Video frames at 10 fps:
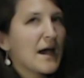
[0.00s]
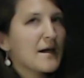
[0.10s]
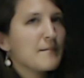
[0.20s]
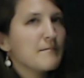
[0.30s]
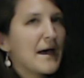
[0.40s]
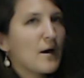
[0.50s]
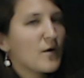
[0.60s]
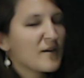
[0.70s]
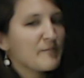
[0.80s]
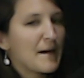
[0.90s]
met
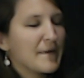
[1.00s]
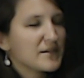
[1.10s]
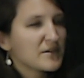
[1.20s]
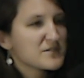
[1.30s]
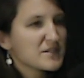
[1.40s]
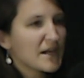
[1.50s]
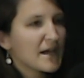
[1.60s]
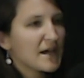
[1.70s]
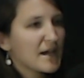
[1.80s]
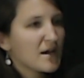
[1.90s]
one of my mentors
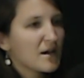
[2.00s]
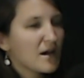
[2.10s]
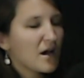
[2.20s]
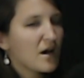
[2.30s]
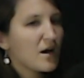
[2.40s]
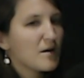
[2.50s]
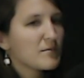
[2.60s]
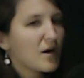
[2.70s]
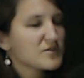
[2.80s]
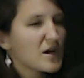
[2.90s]
today,
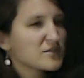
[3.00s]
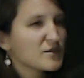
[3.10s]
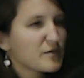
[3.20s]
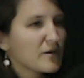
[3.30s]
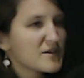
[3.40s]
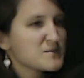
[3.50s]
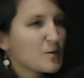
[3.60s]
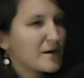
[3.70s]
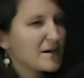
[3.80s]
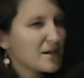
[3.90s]
called Dr. Florence
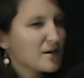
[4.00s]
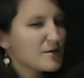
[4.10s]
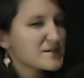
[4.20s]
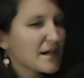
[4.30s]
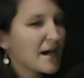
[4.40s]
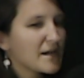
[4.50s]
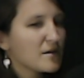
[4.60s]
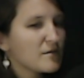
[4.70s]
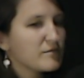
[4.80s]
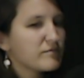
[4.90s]
Mwindi, who's the head
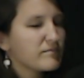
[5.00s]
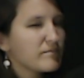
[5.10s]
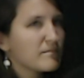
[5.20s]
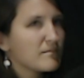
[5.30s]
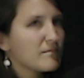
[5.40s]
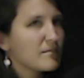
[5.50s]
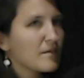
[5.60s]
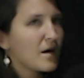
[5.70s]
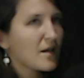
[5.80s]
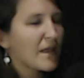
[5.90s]
of
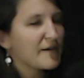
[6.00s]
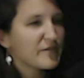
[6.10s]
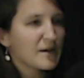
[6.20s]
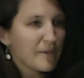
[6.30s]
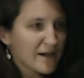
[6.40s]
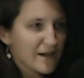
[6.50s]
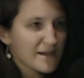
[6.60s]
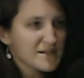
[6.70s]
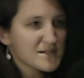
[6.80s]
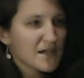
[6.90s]
Life in Abundance.